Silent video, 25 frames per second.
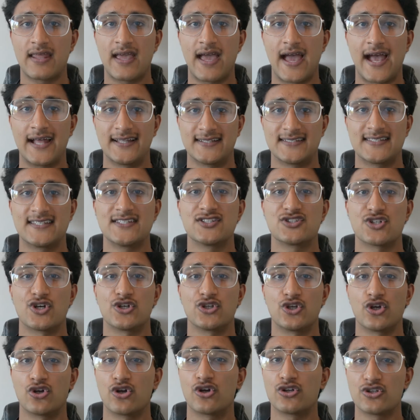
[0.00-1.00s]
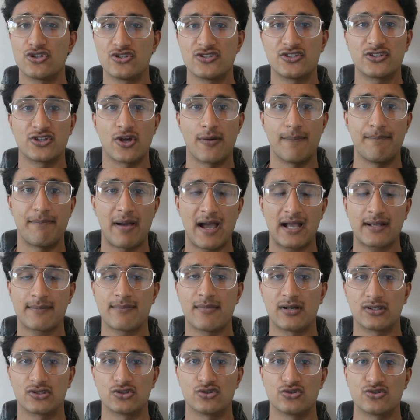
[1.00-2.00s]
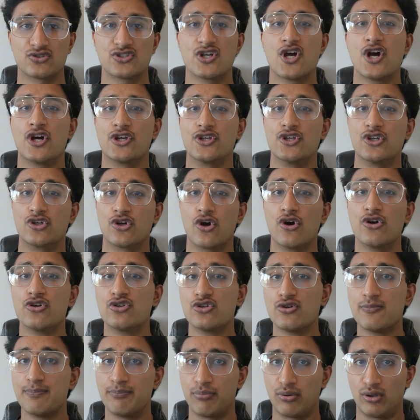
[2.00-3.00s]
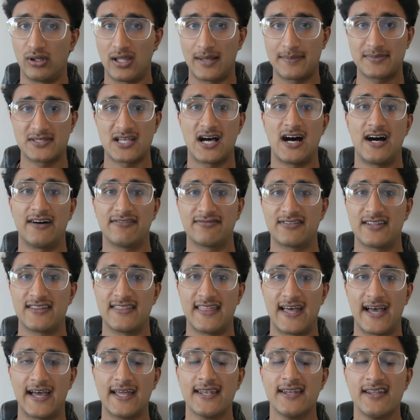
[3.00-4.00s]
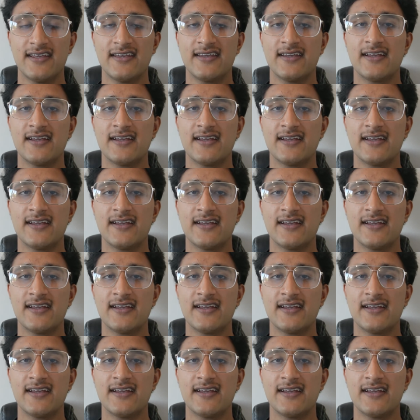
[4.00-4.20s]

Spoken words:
and since you're not using your back muscles, you go do pull-ups after that.